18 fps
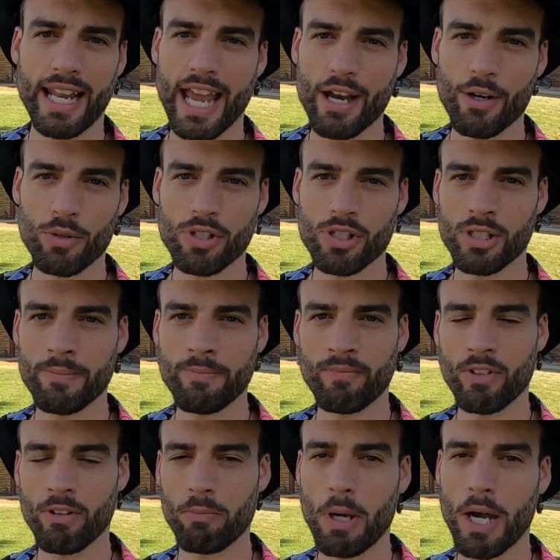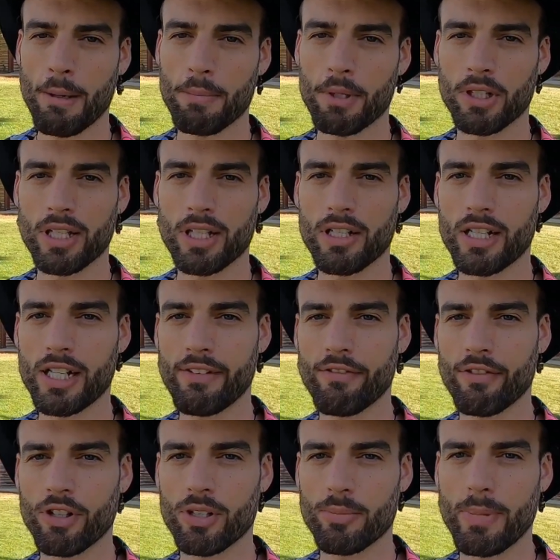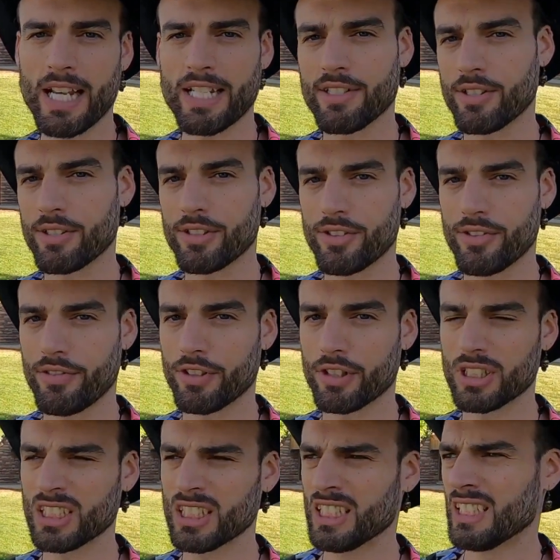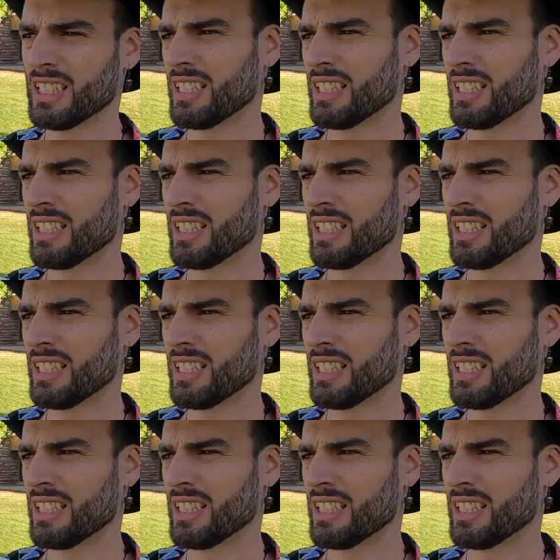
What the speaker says: out of popularity for bicycles for